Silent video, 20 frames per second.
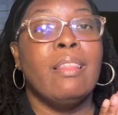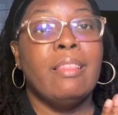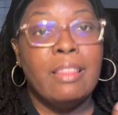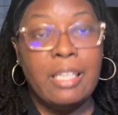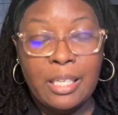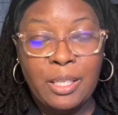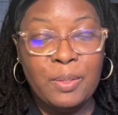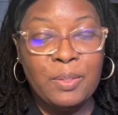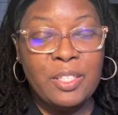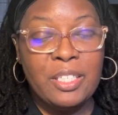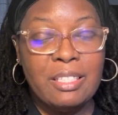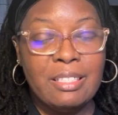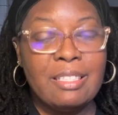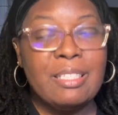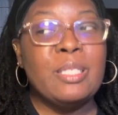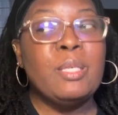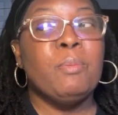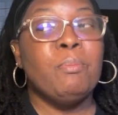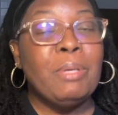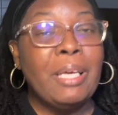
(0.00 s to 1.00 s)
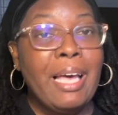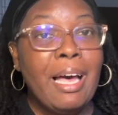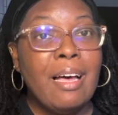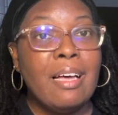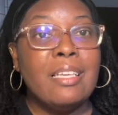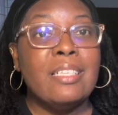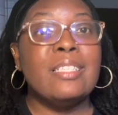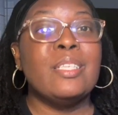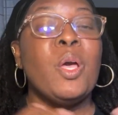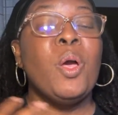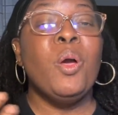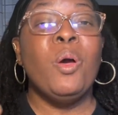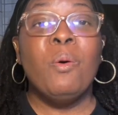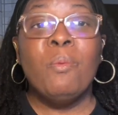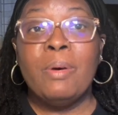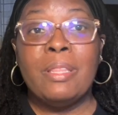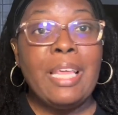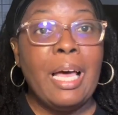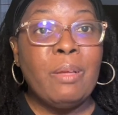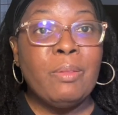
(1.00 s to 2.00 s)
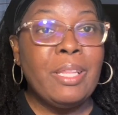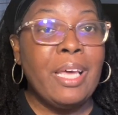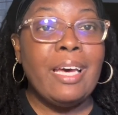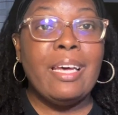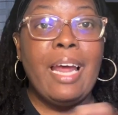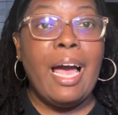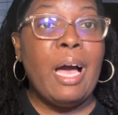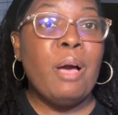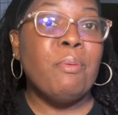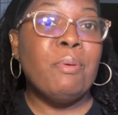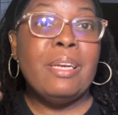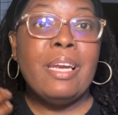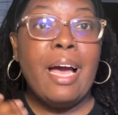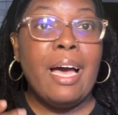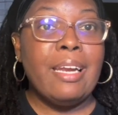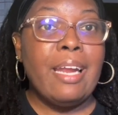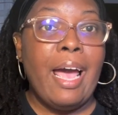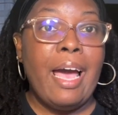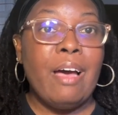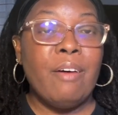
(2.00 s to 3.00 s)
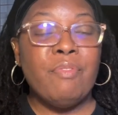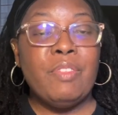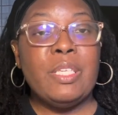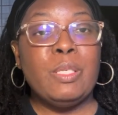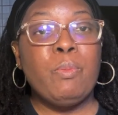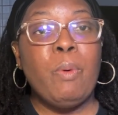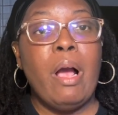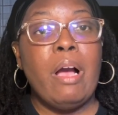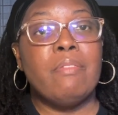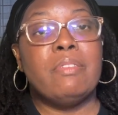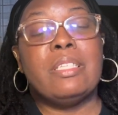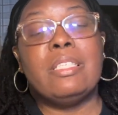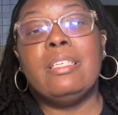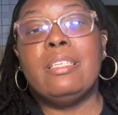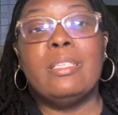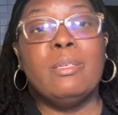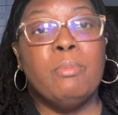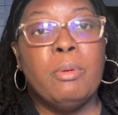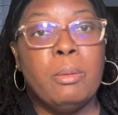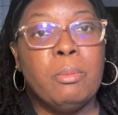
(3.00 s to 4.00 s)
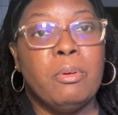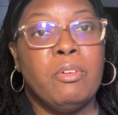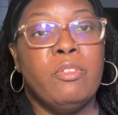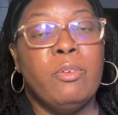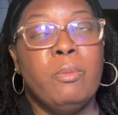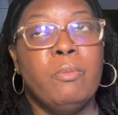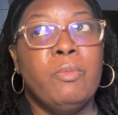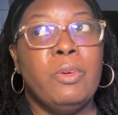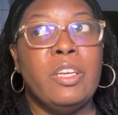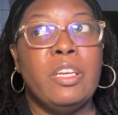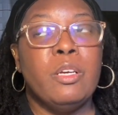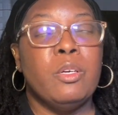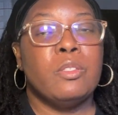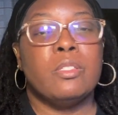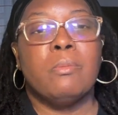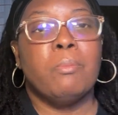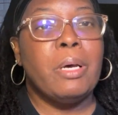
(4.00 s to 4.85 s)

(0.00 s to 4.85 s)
Thank you, Jesus, because without that, I would not have this privacy to be able to film videos.